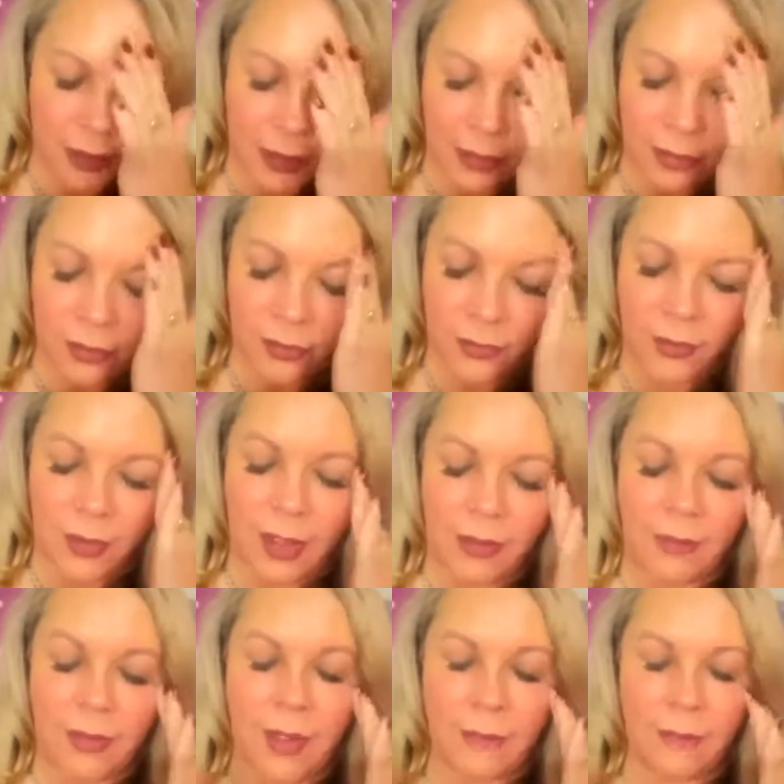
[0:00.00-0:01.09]
So
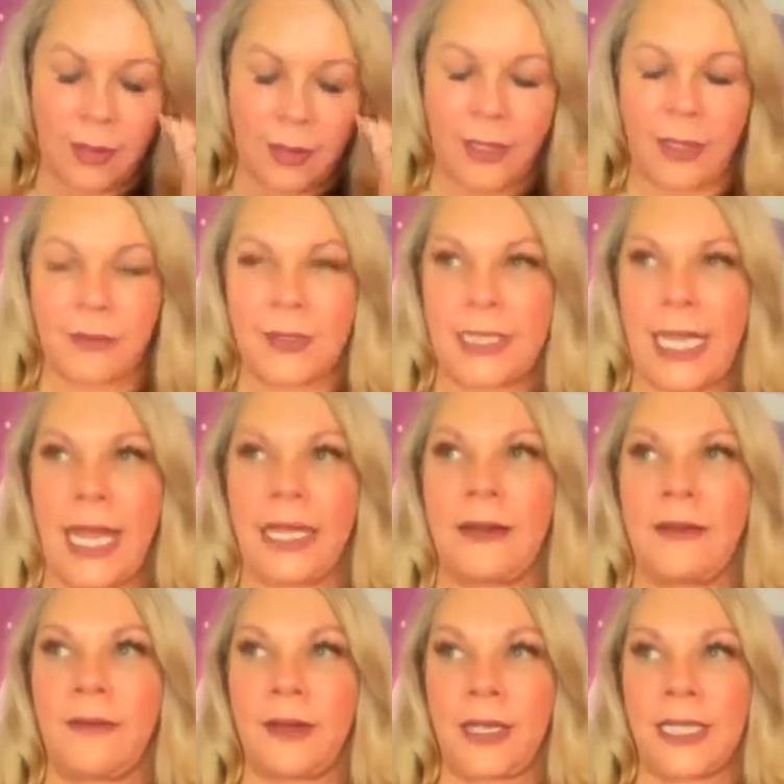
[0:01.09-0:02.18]
that feeling of
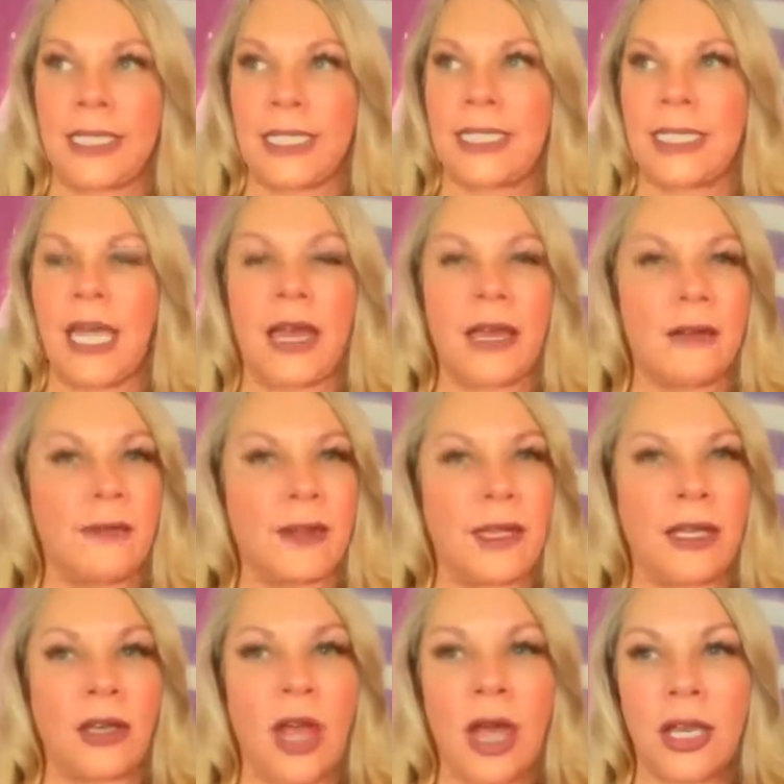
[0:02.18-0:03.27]
stagnant, feeling stuck,
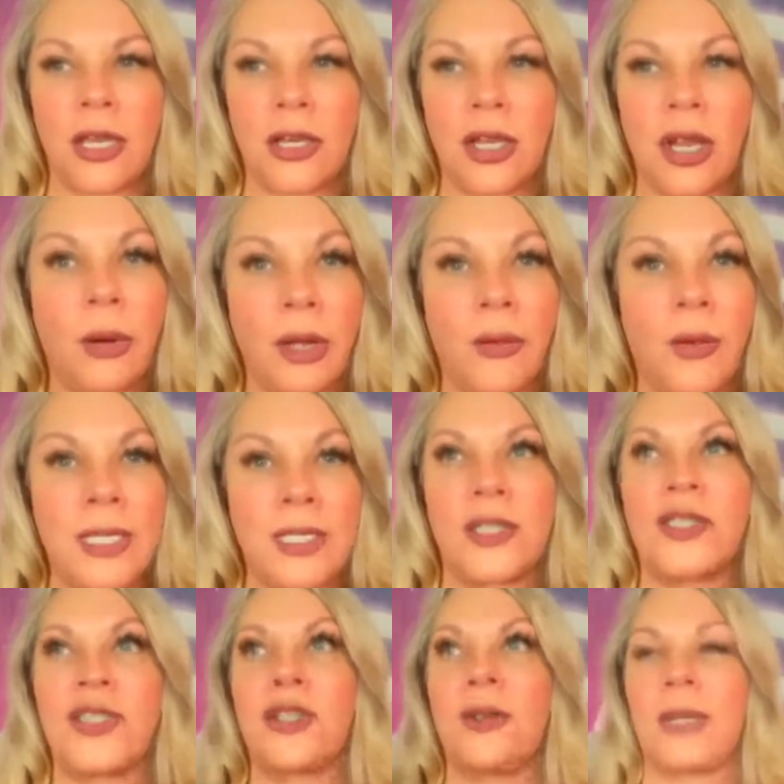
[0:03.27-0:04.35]
feeling not knowing what to
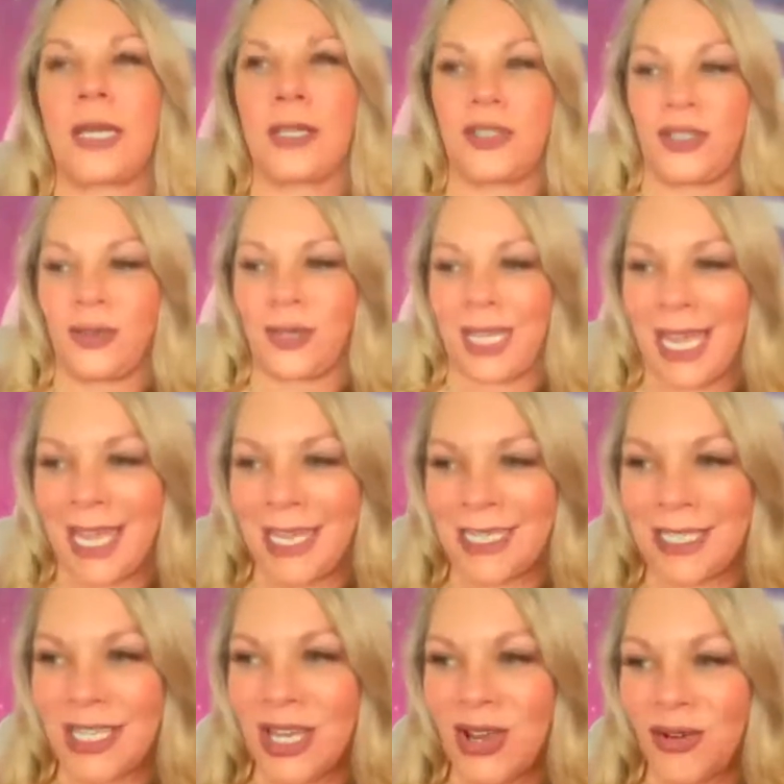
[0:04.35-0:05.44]
do because you can't